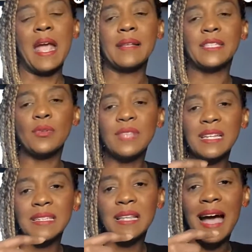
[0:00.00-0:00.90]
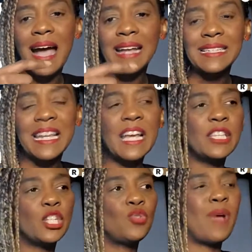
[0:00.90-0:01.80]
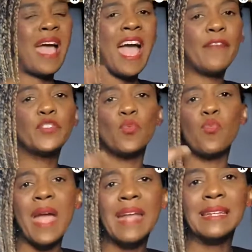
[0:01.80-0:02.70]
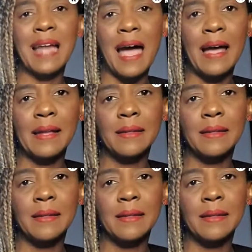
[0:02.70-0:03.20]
So the idea that you have to redline